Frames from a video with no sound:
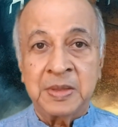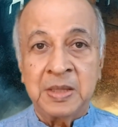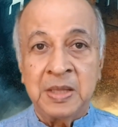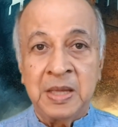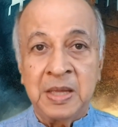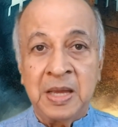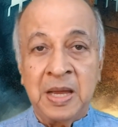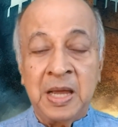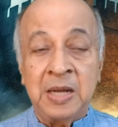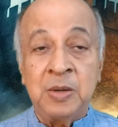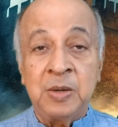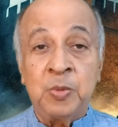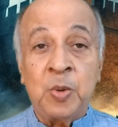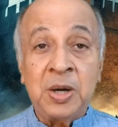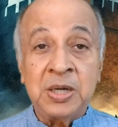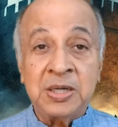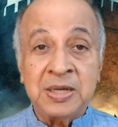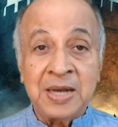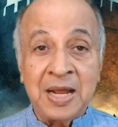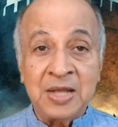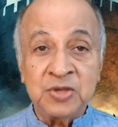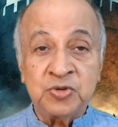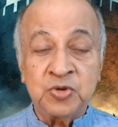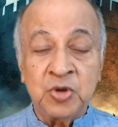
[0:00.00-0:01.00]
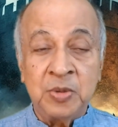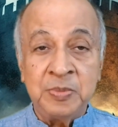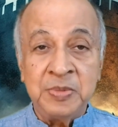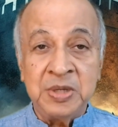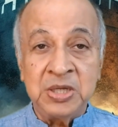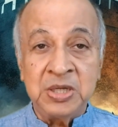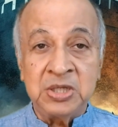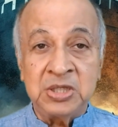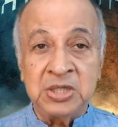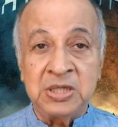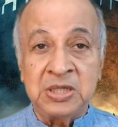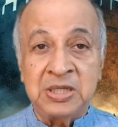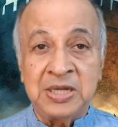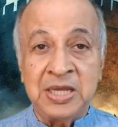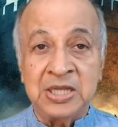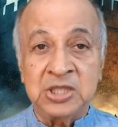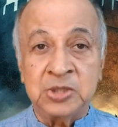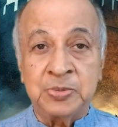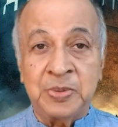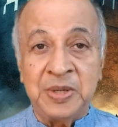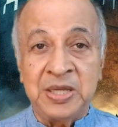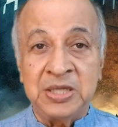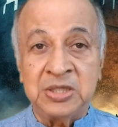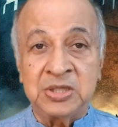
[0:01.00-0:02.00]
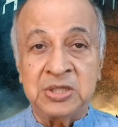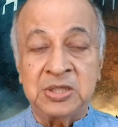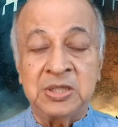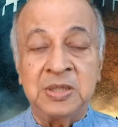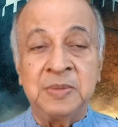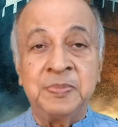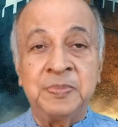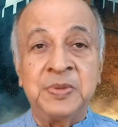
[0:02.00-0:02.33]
And what transformation takes place?